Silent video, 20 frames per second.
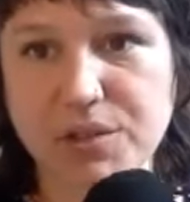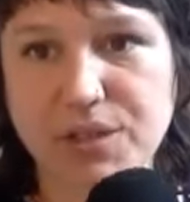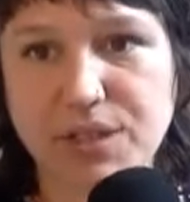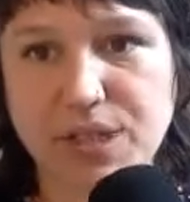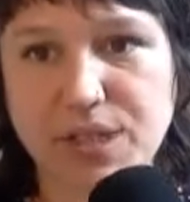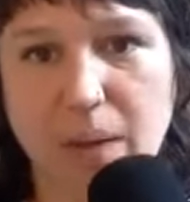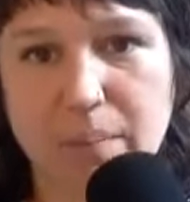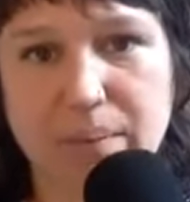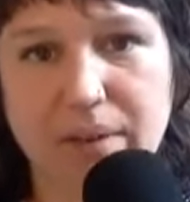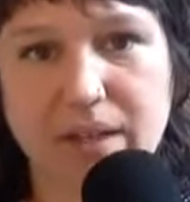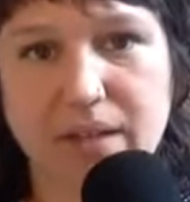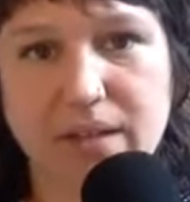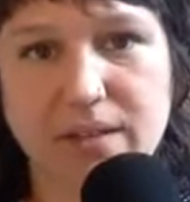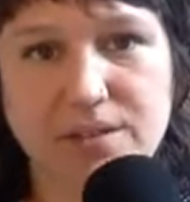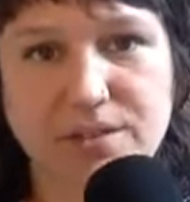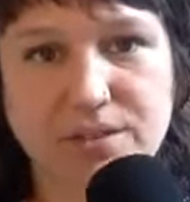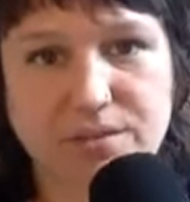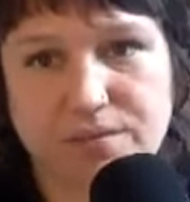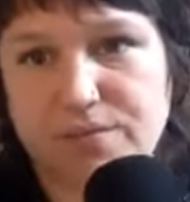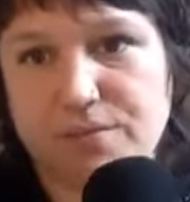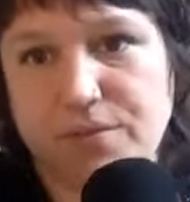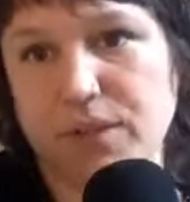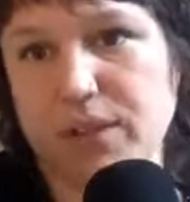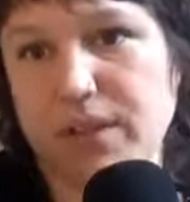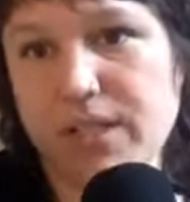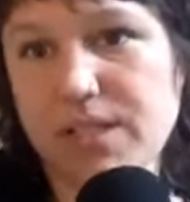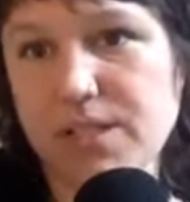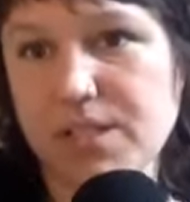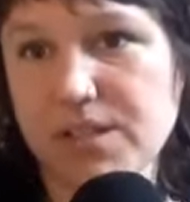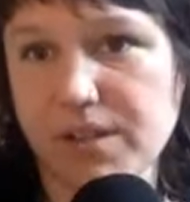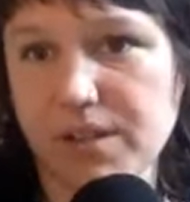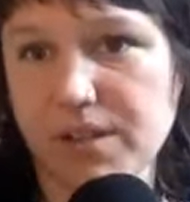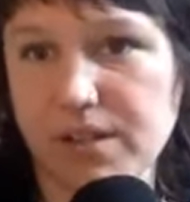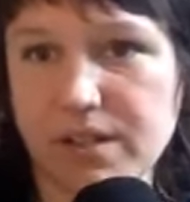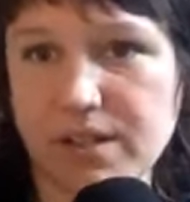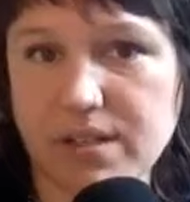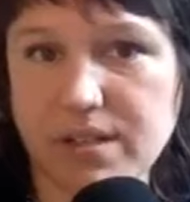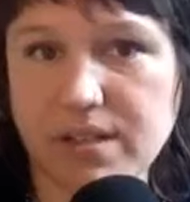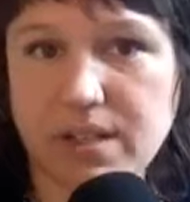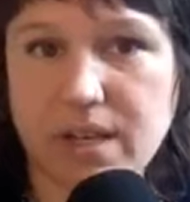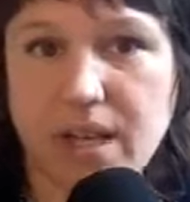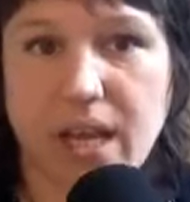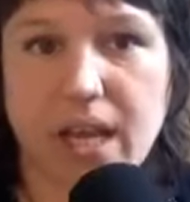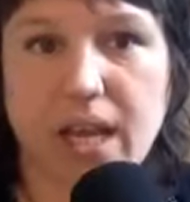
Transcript: a topic for listeners